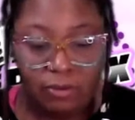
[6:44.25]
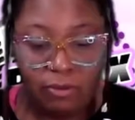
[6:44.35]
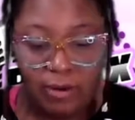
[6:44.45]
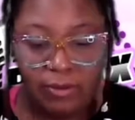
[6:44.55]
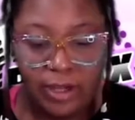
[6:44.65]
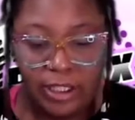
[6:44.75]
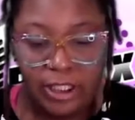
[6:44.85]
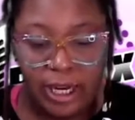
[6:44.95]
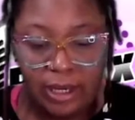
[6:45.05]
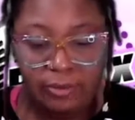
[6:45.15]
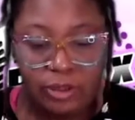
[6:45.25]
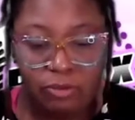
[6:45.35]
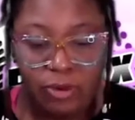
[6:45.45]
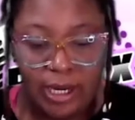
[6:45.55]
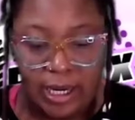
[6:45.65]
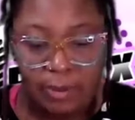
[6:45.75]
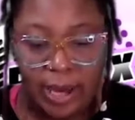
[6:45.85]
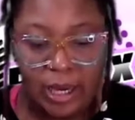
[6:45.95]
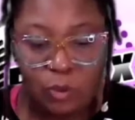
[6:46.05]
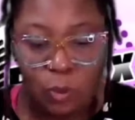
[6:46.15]
Reverend James Reeb,
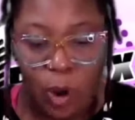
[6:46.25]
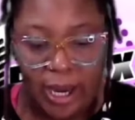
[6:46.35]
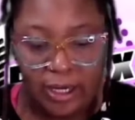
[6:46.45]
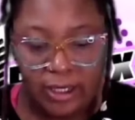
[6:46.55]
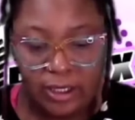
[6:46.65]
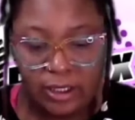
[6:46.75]
a white